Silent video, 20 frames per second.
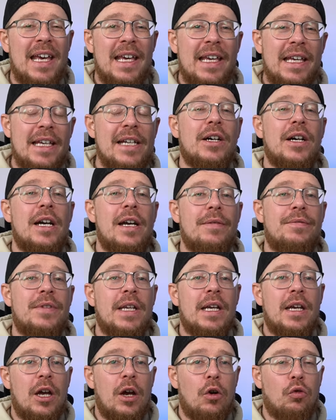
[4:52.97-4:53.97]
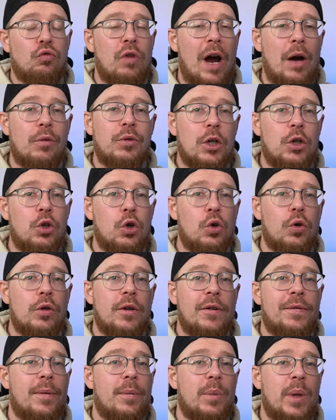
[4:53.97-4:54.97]
he lived round the
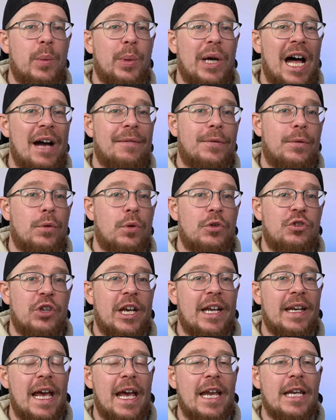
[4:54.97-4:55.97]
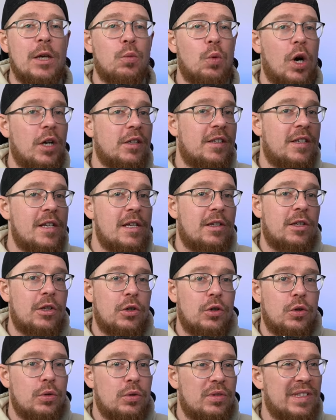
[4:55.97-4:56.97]
corner from the Black Forge Inn and he wanted
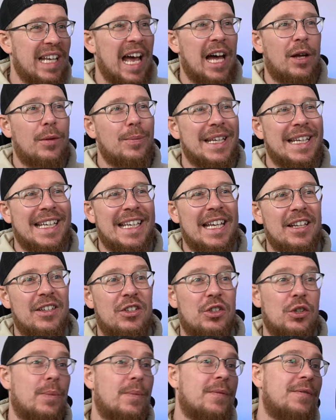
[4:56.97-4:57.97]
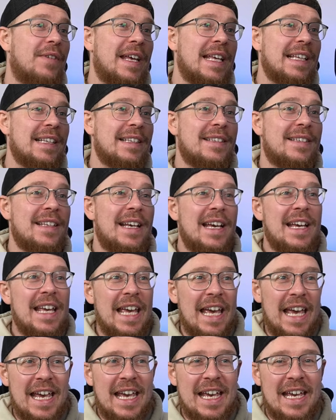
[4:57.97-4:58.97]
to tell me some things
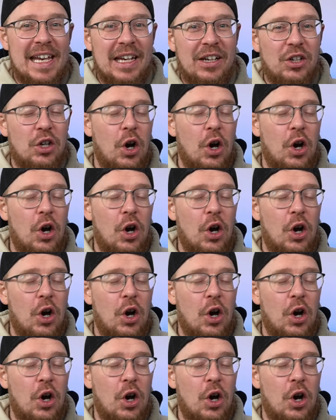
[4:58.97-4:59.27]
in